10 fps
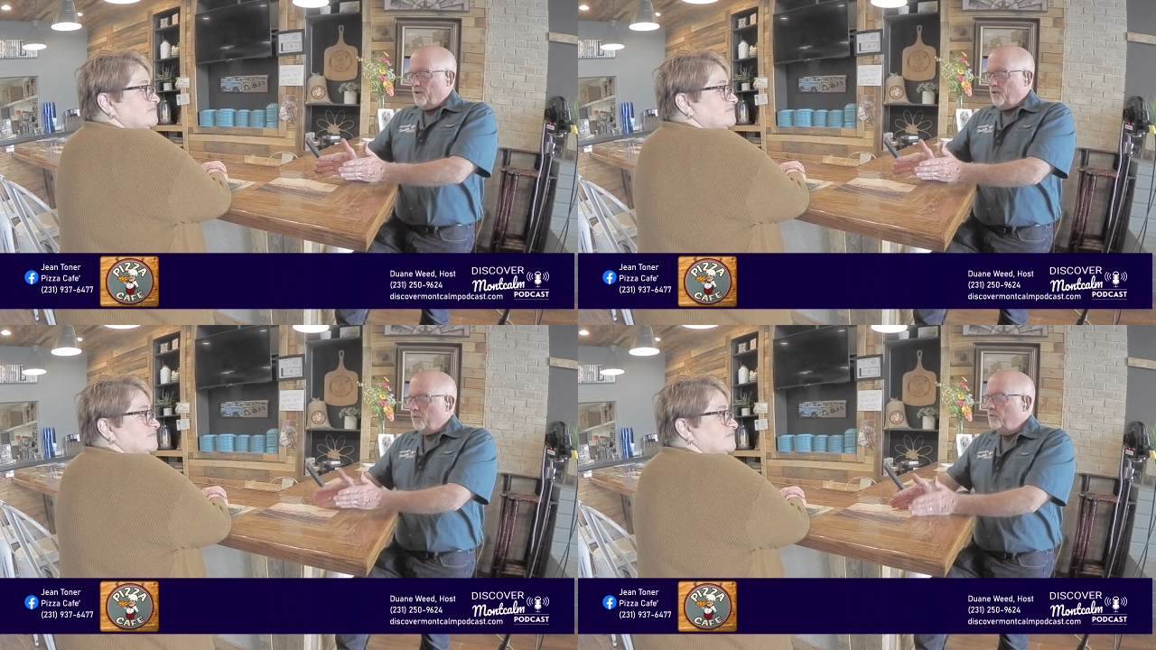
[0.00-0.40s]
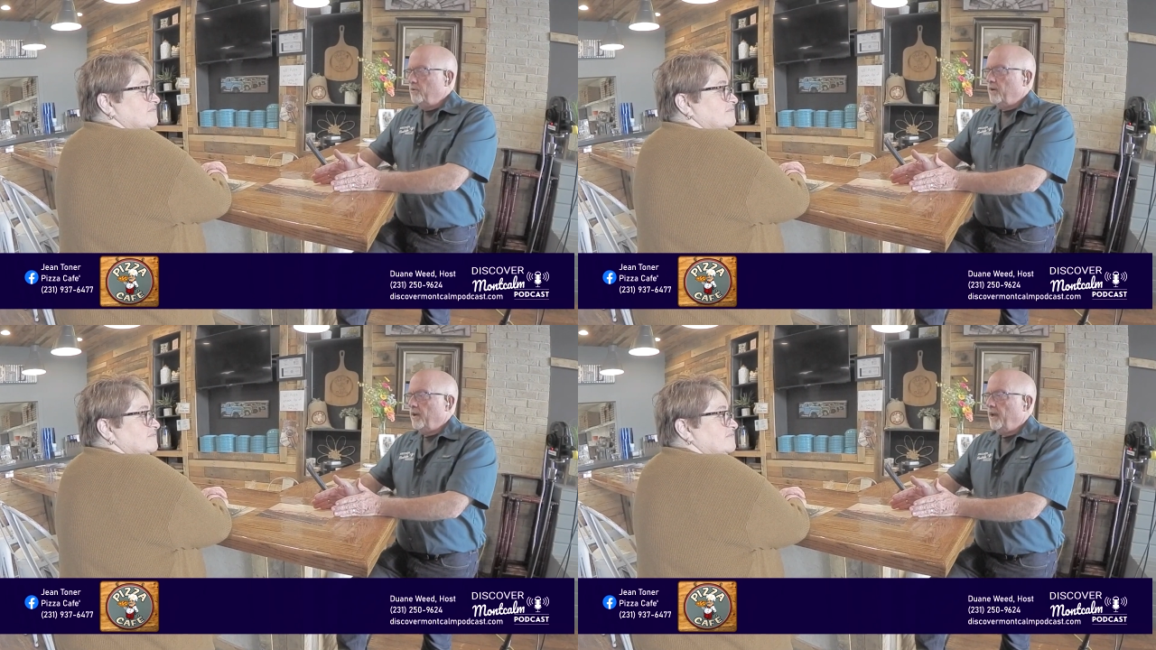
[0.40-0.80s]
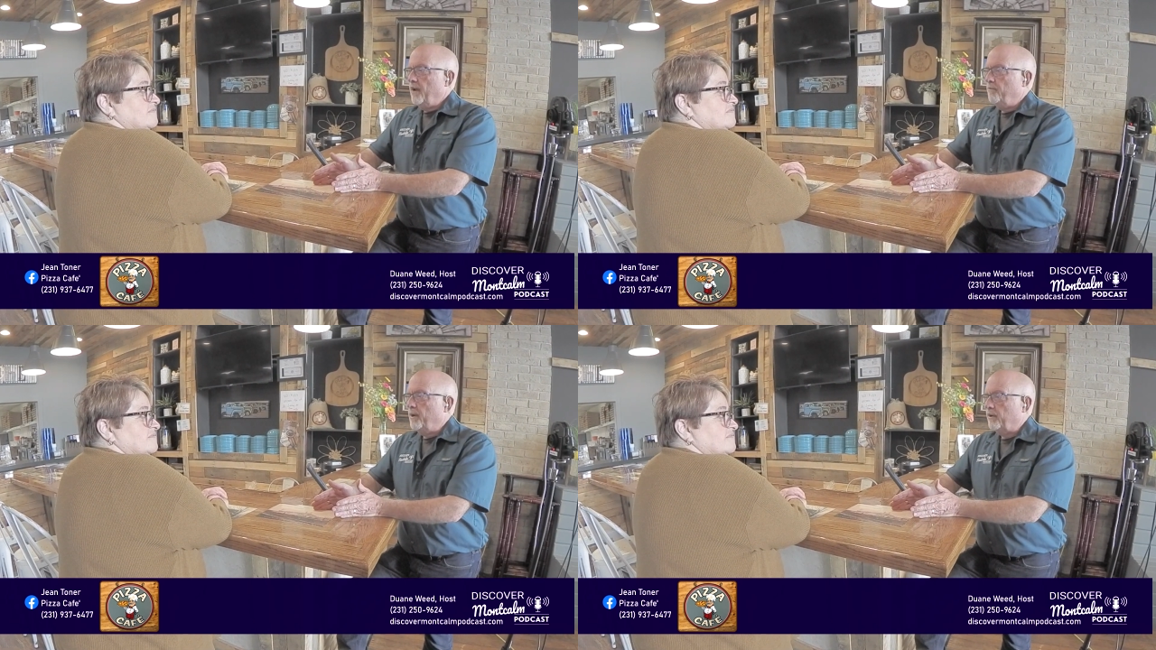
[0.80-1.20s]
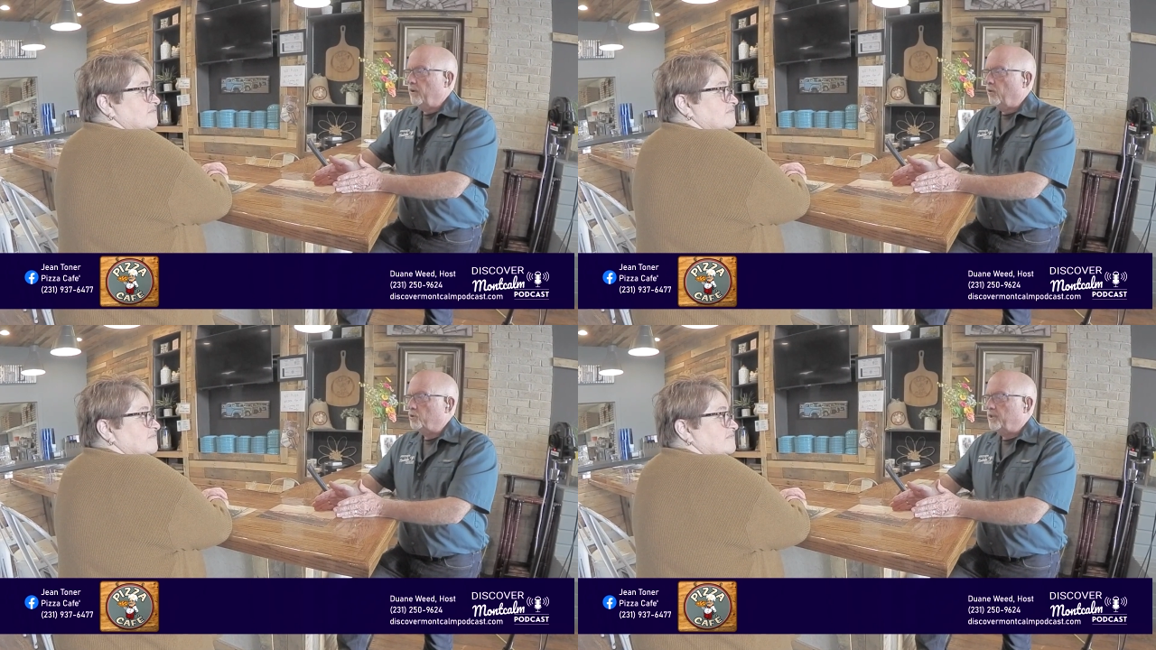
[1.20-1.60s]
Speaker 1: you have
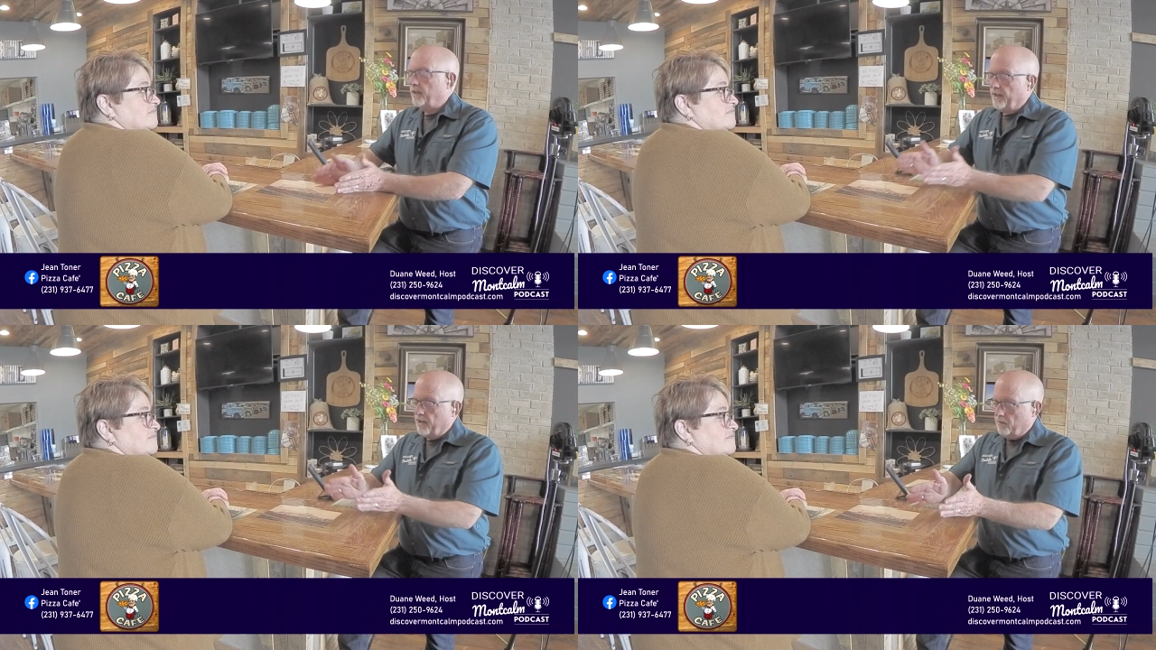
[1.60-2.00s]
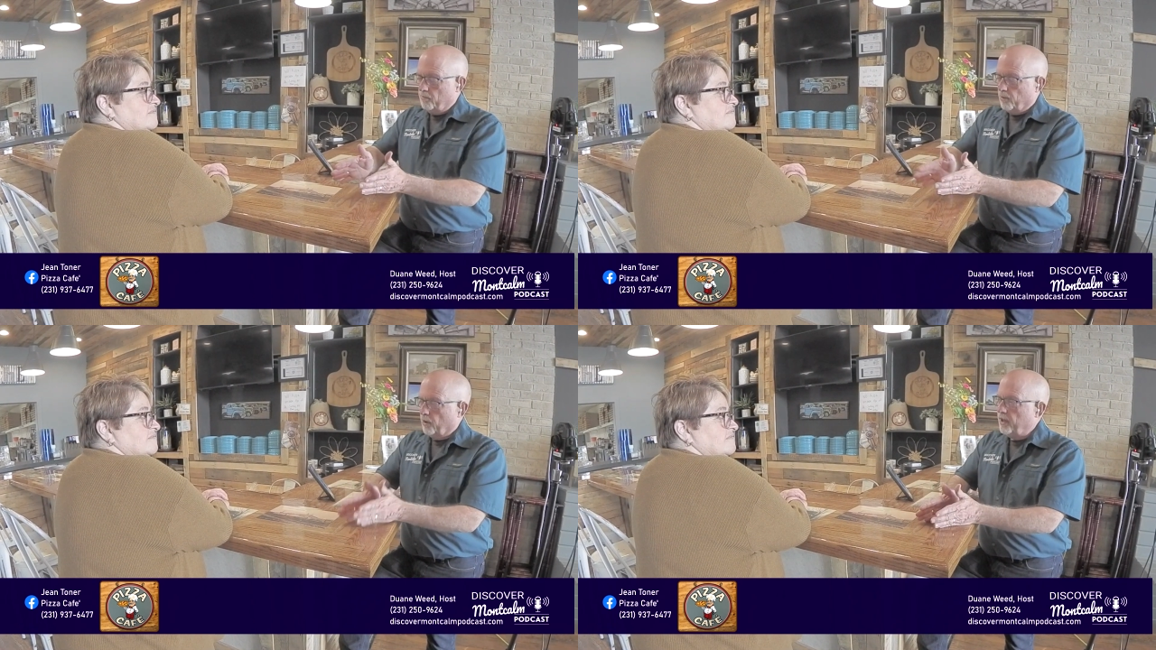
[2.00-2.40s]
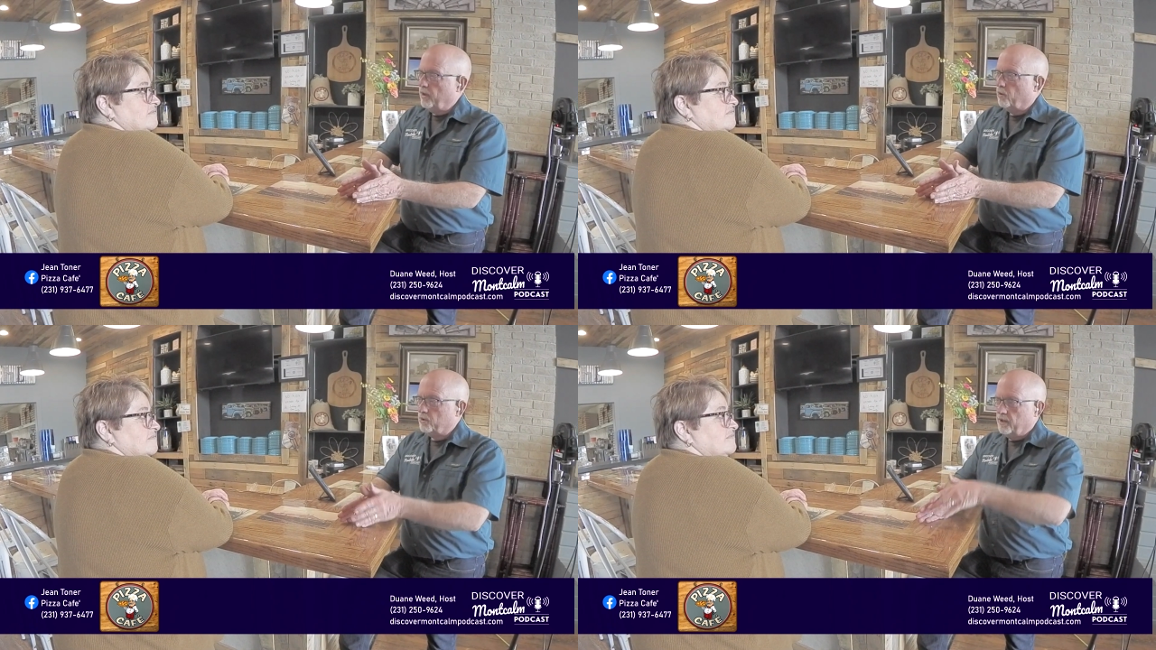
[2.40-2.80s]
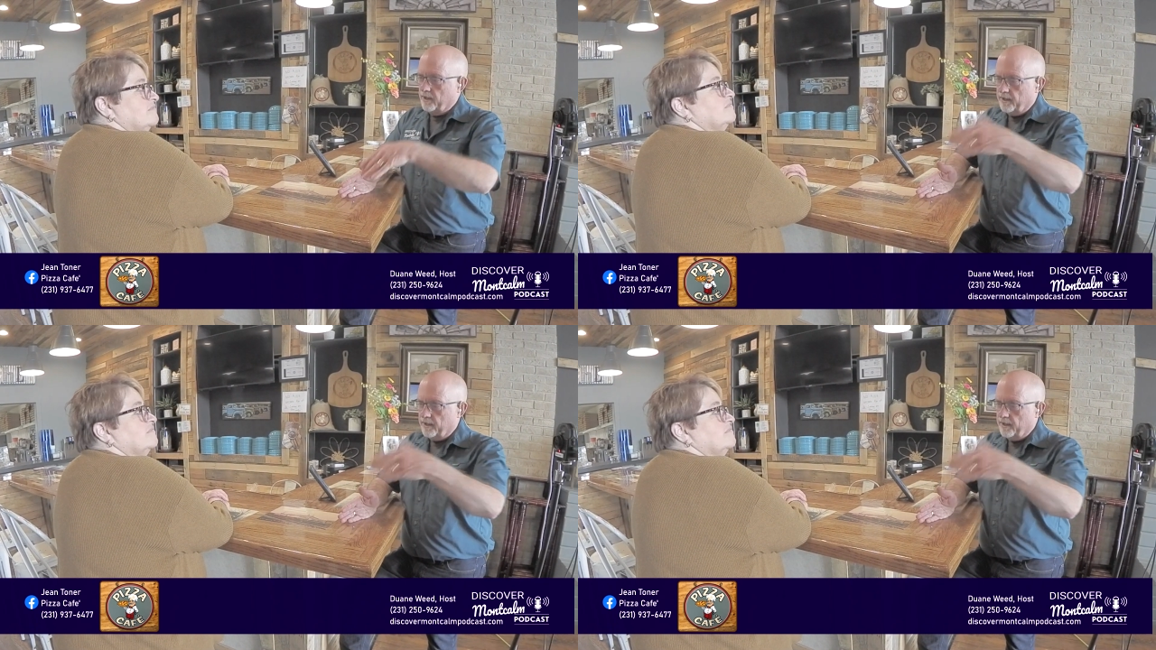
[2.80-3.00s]
been hosting. I think Bernie hosted